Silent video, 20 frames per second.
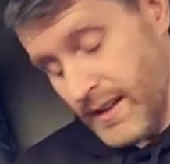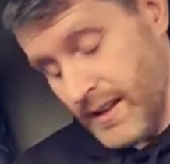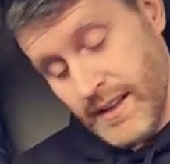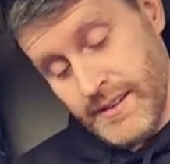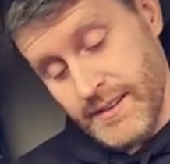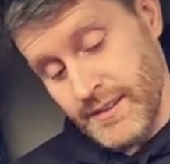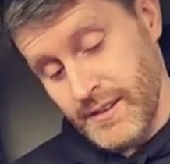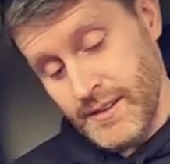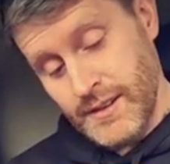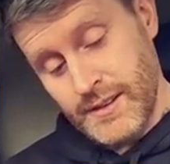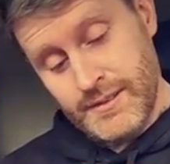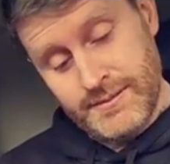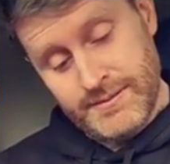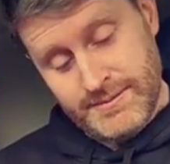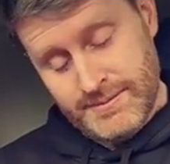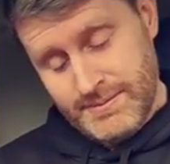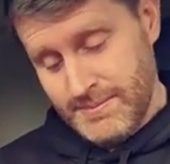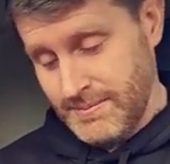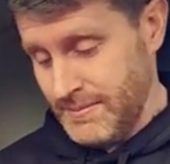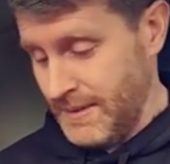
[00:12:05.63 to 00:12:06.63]
I don't
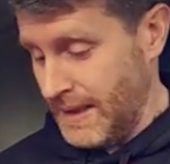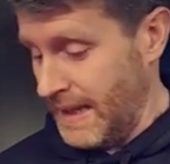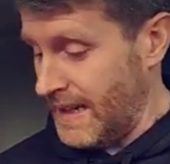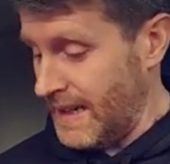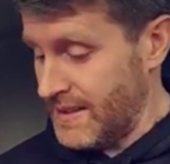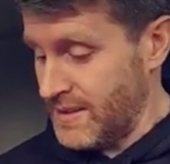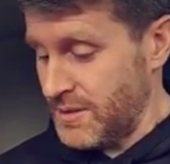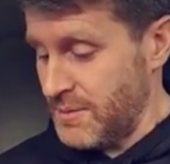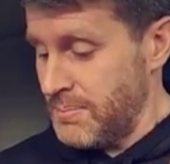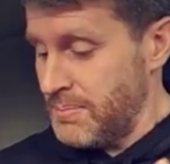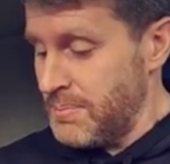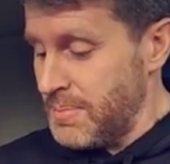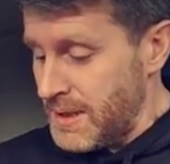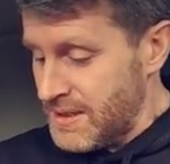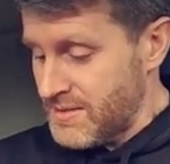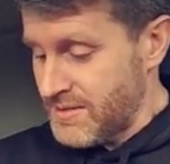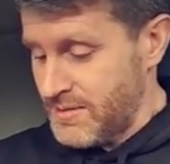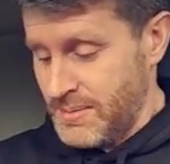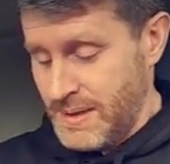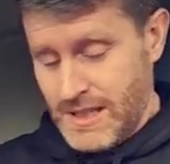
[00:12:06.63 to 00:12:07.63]
know. My hands are in
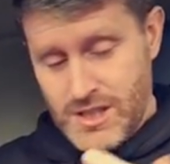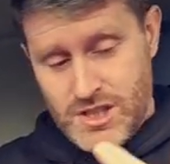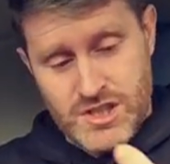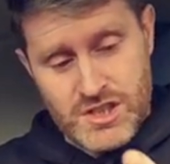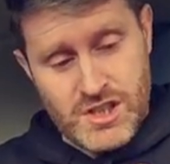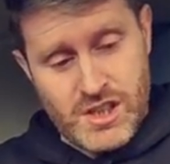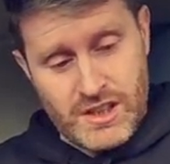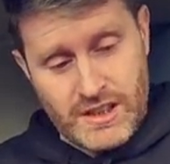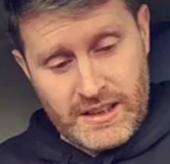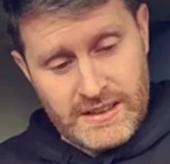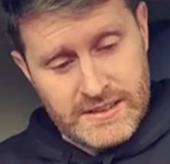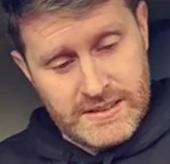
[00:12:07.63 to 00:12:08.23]
bits from that shite.